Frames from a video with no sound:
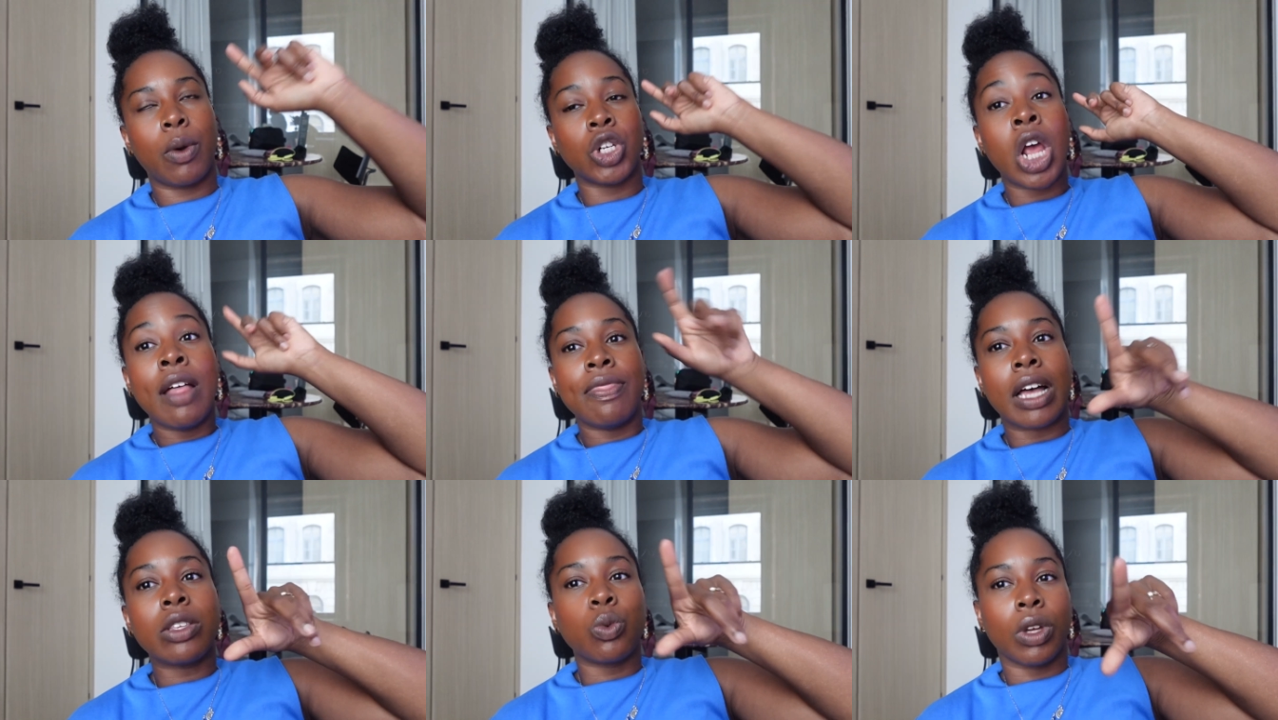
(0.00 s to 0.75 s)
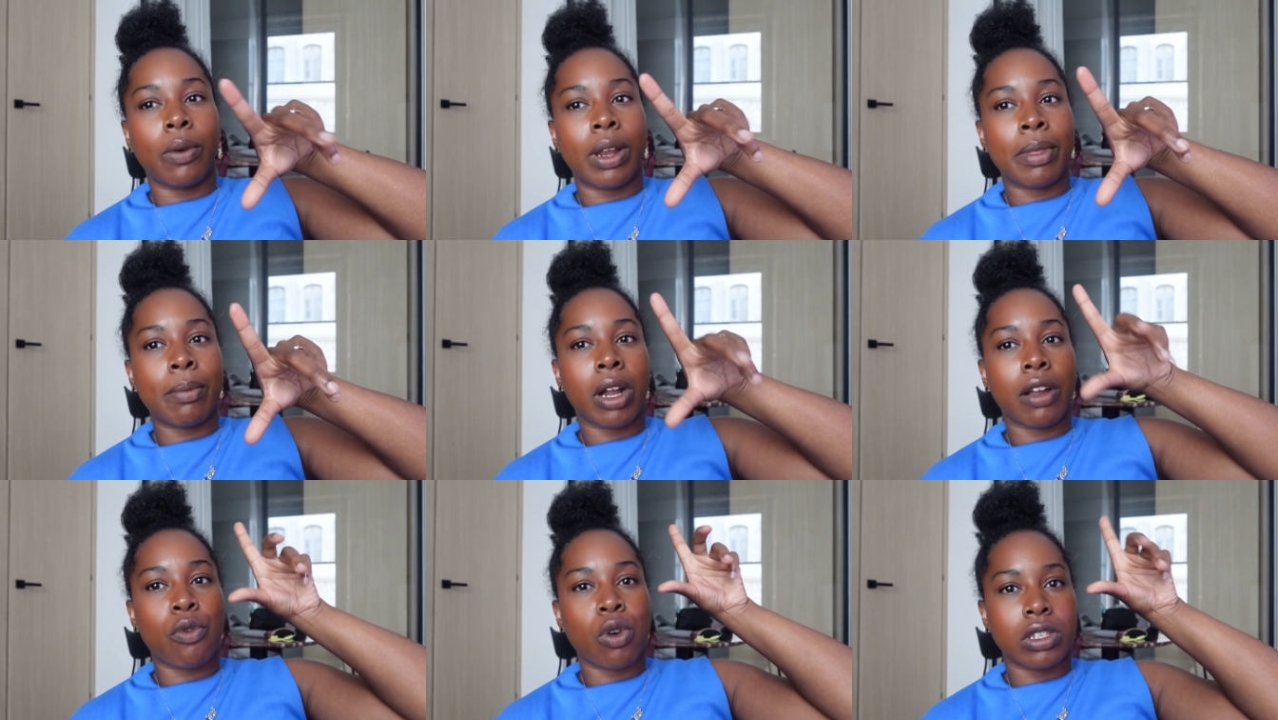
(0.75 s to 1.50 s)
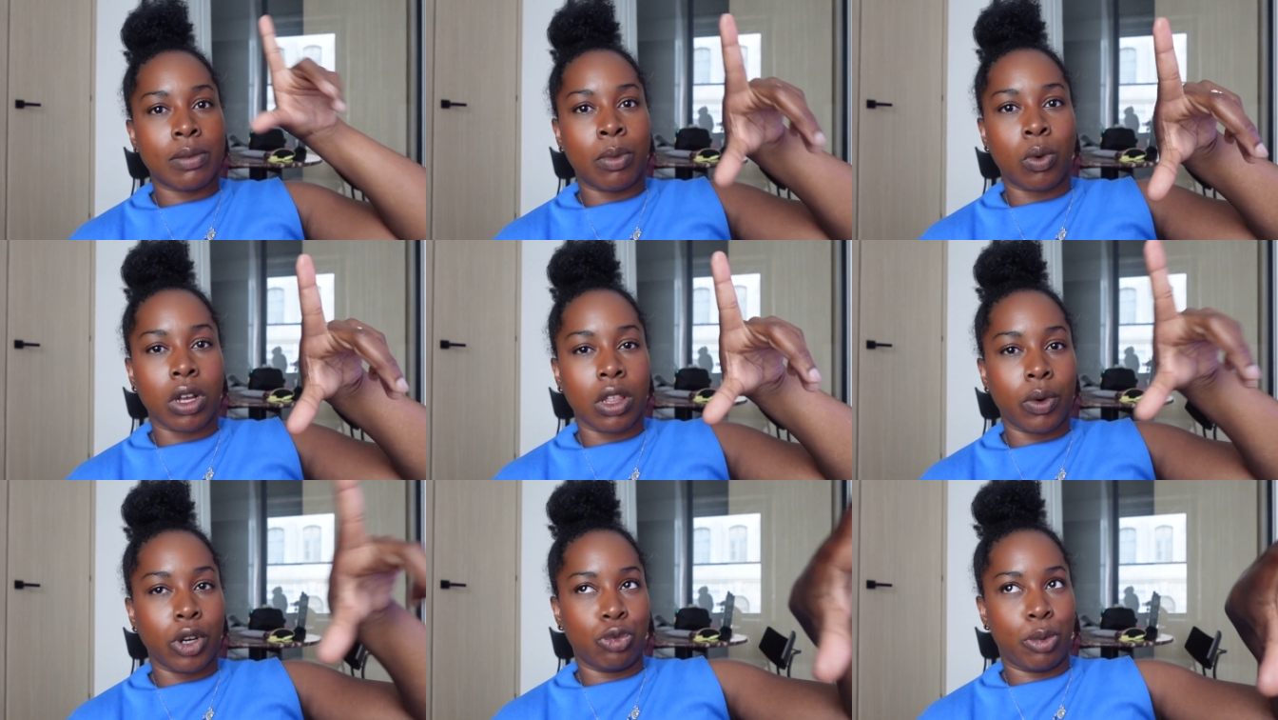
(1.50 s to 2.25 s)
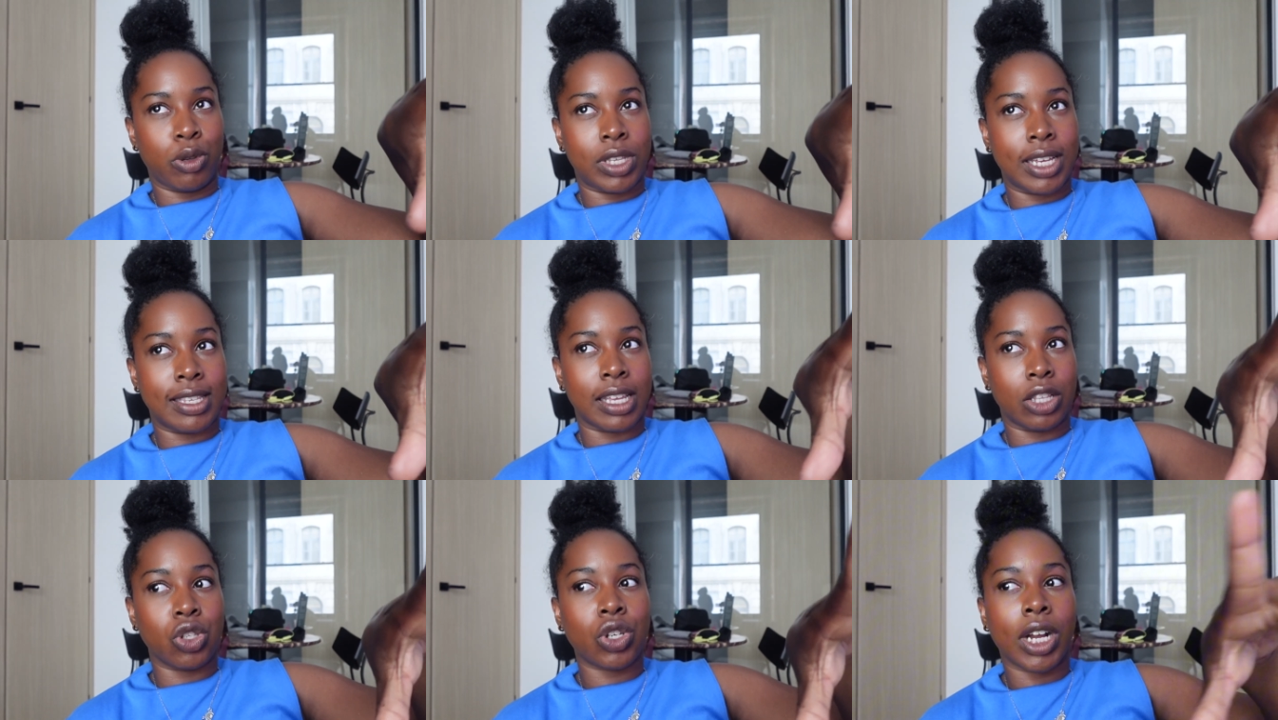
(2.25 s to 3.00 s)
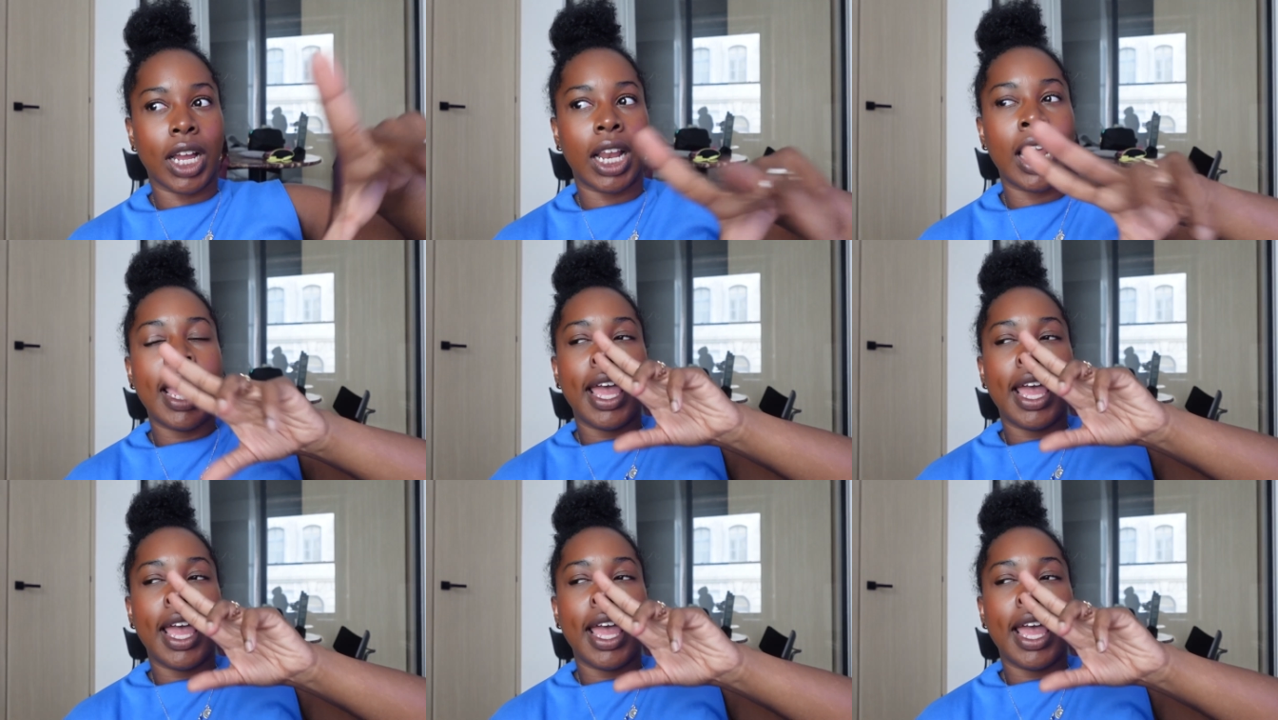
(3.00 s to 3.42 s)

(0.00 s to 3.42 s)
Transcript: which that's really what I'm in the market for, some more La Roche-Posay sunscreen.